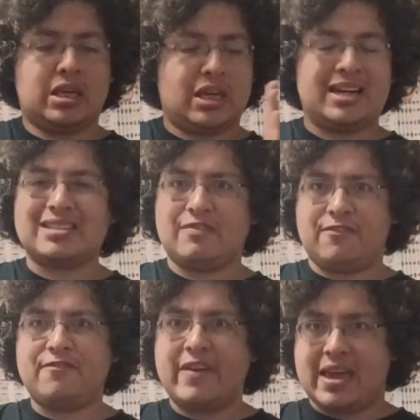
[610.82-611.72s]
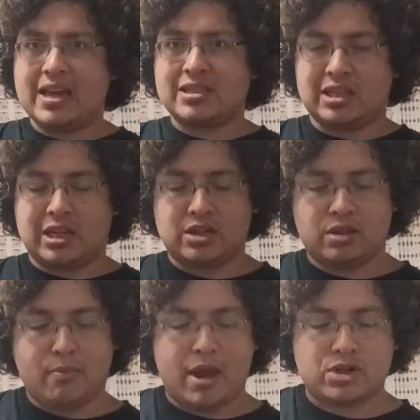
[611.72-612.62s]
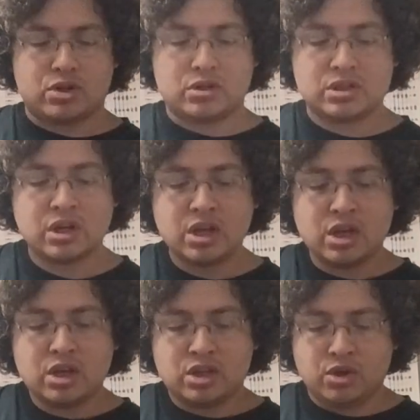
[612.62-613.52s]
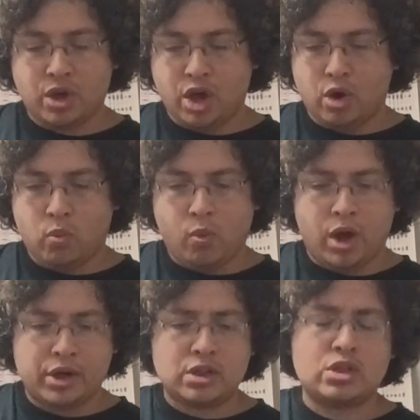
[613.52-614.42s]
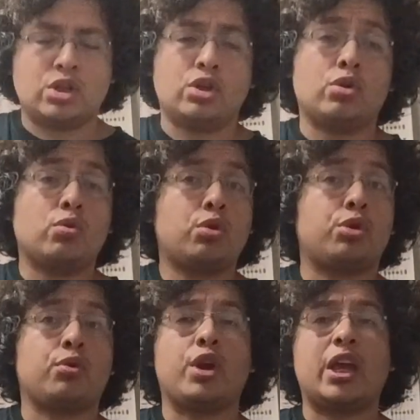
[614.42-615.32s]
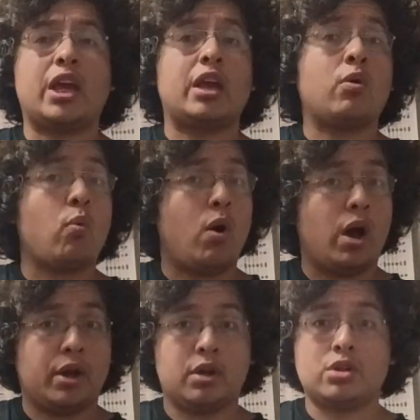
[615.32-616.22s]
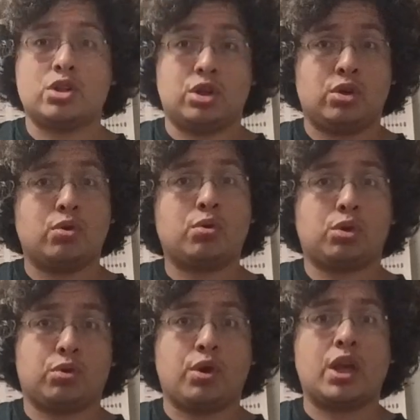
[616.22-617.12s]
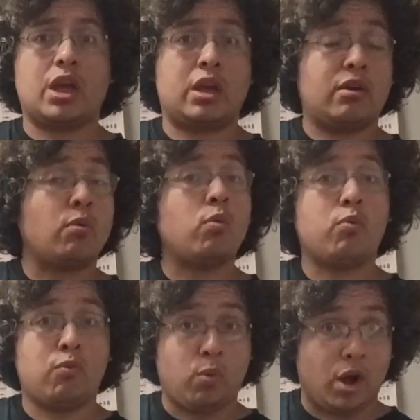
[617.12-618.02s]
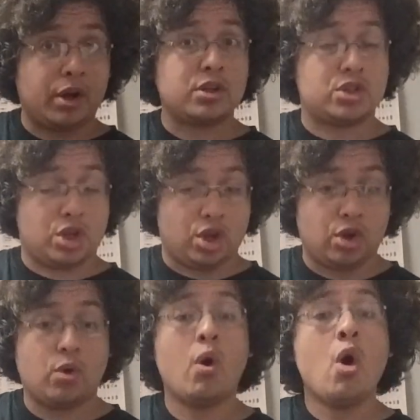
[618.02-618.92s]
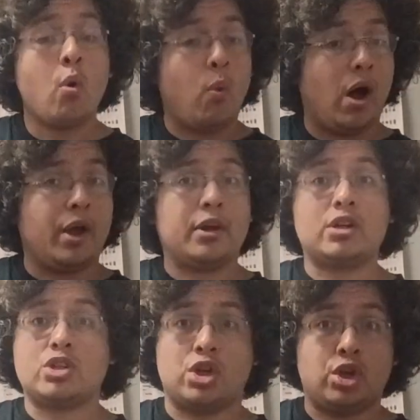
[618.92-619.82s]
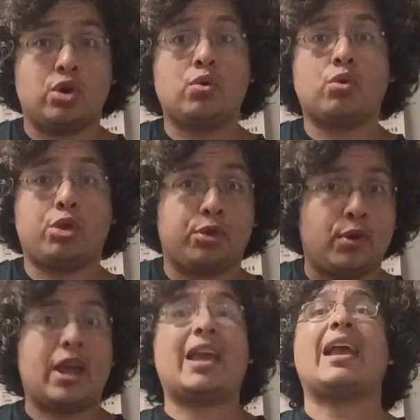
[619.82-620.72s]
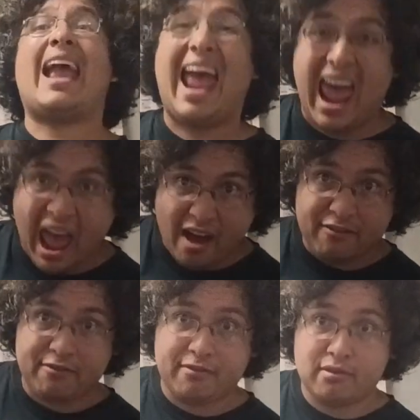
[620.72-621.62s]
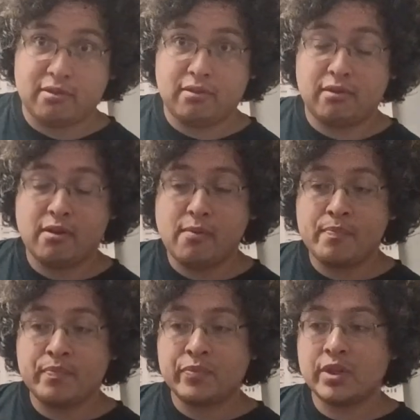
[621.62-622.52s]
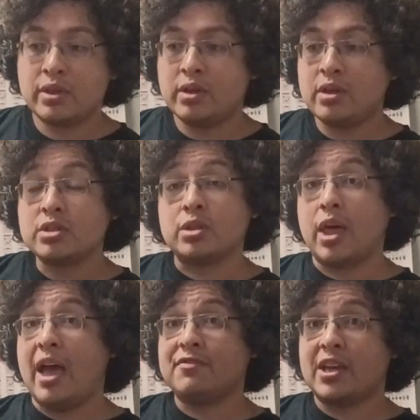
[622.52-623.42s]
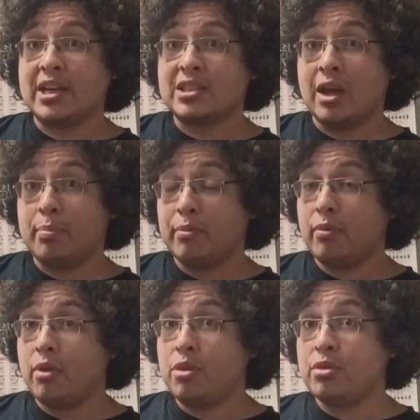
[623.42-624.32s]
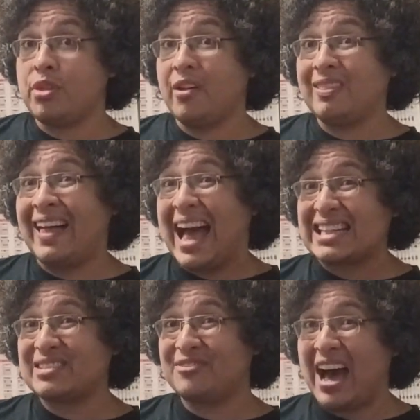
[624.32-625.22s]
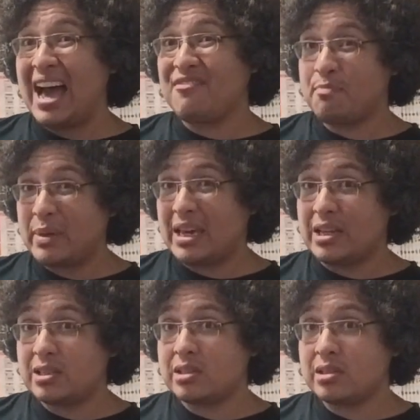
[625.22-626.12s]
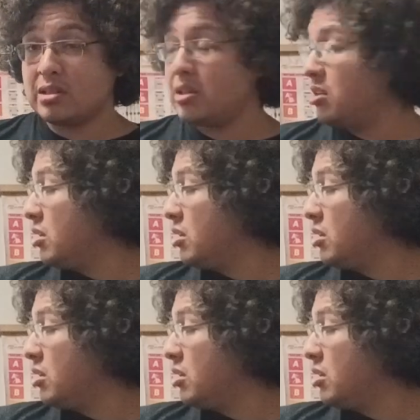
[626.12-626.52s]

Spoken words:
doesn't fit easily into the measures. You go 1, 2, 3, 1, 2, 3, 1, 2, 1, 2, 3, F. So the F takes up the last 5 beats